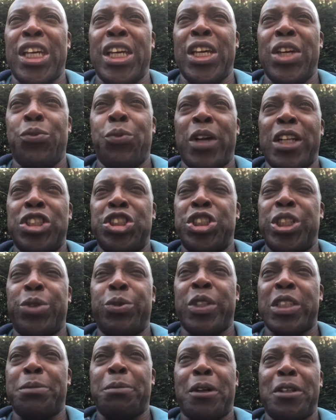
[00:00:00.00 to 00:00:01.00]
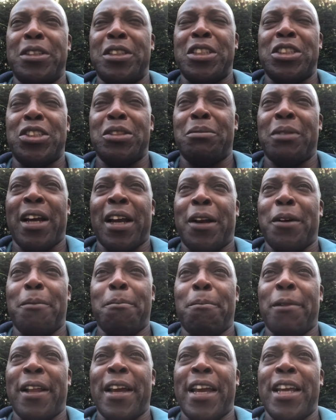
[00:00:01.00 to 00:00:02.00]
when she responded to my
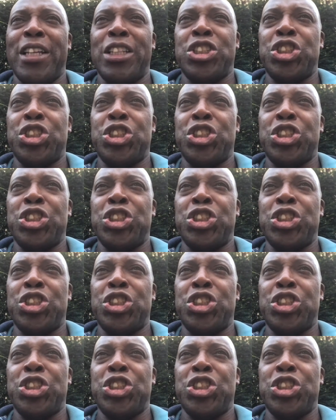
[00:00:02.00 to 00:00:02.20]
complaint,